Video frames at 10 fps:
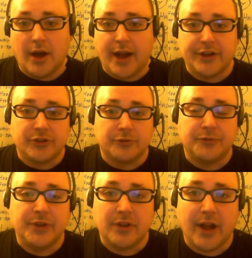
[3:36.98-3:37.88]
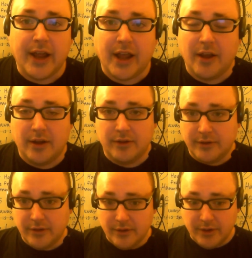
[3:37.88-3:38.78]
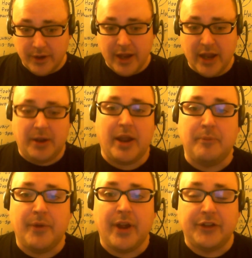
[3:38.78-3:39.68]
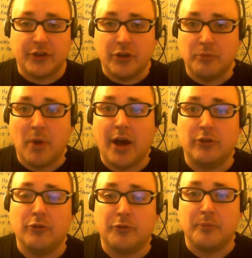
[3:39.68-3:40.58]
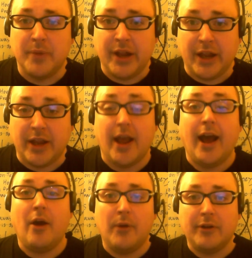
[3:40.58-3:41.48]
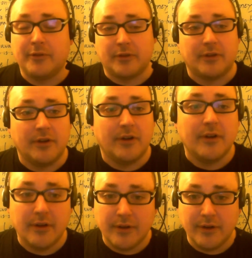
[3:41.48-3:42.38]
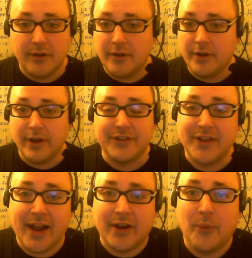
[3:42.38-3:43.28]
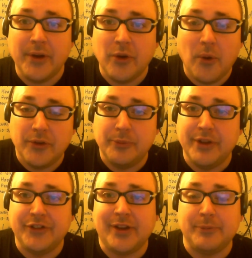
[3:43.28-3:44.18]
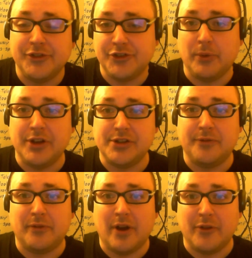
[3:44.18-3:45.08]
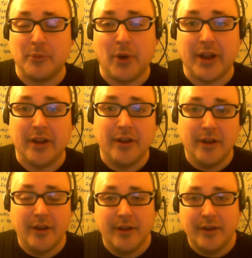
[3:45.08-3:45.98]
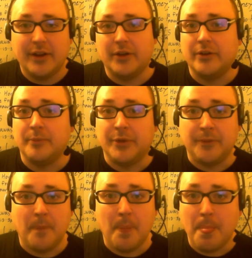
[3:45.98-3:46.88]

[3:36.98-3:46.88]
I just don't feel like it's a good model for me. However, it's not going to always be the same situation for everybody. You know what I mean?